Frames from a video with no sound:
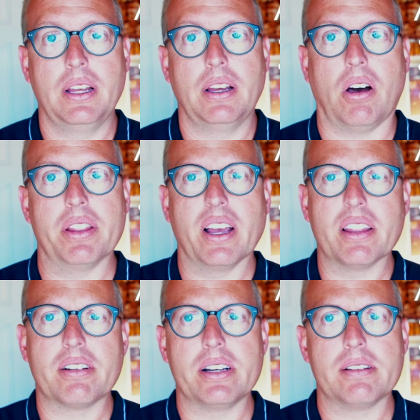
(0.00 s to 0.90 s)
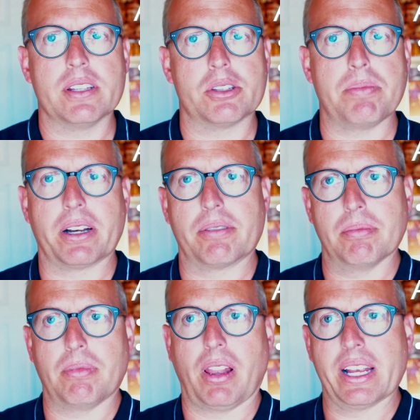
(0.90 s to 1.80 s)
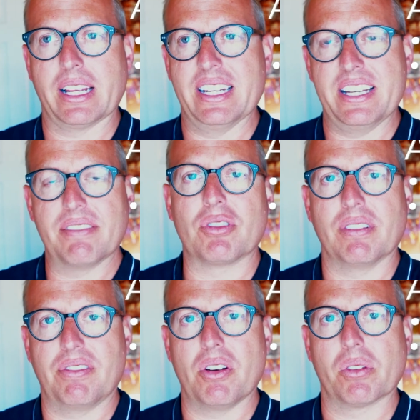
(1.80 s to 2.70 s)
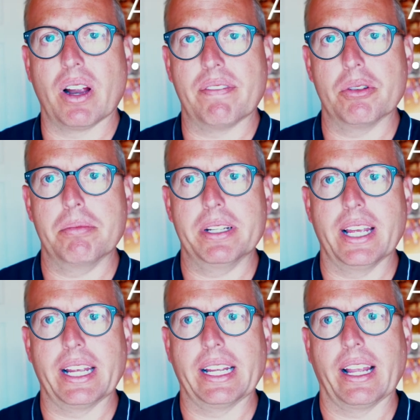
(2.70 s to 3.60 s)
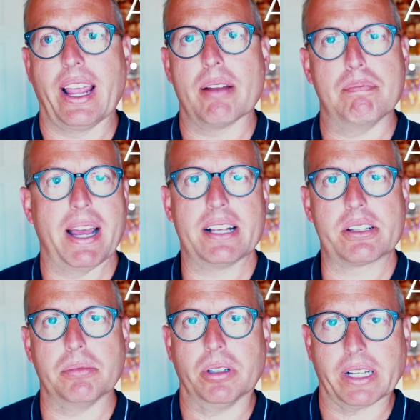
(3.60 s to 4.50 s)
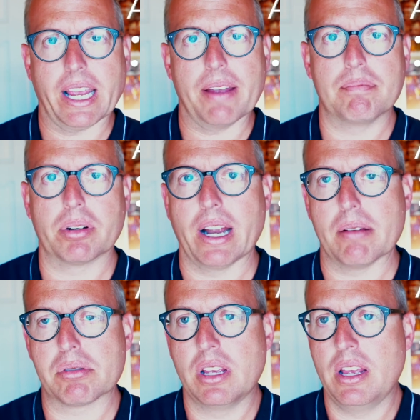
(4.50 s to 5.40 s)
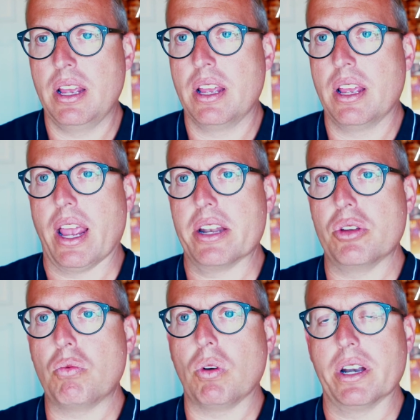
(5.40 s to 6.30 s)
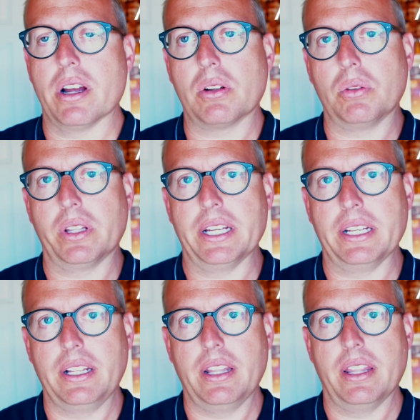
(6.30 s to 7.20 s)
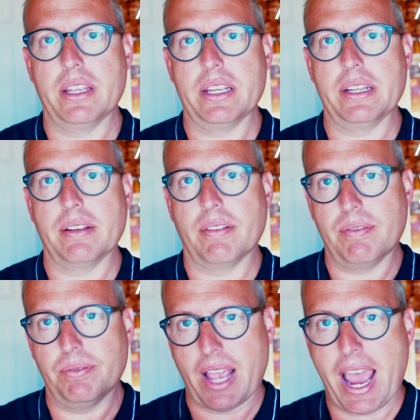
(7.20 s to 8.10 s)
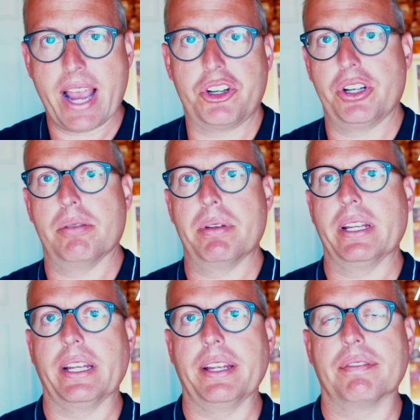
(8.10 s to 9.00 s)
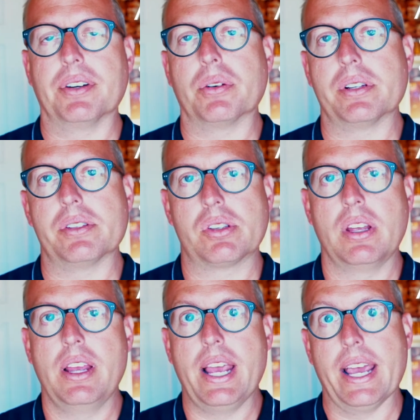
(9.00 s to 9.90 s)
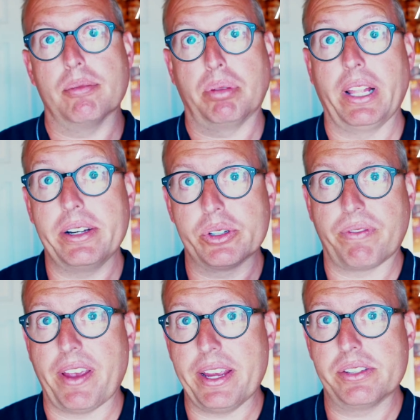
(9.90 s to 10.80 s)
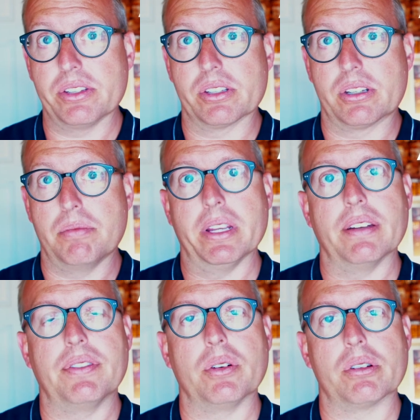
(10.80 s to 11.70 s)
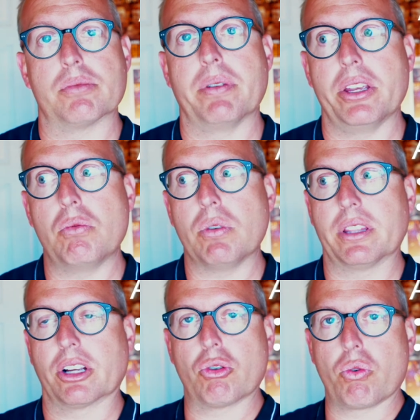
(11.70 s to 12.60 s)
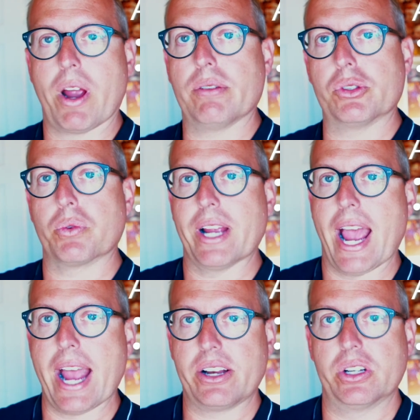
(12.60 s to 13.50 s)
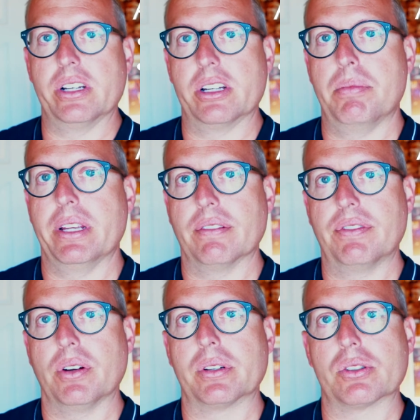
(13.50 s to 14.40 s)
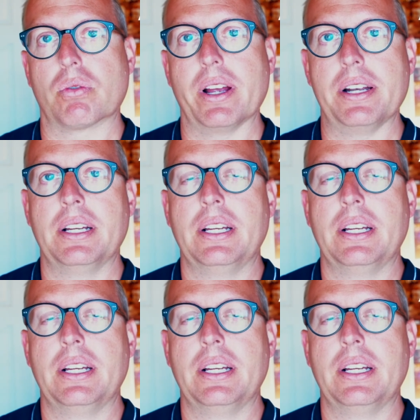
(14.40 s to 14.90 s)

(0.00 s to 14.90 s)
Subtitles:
On the other end of the spectrum, like a different photograph you would be taking at a basketball game, perhaps, and you want not only the action to be in focus and the players' faces to be in focus, but you want the crowd's reaction to be in focus, right?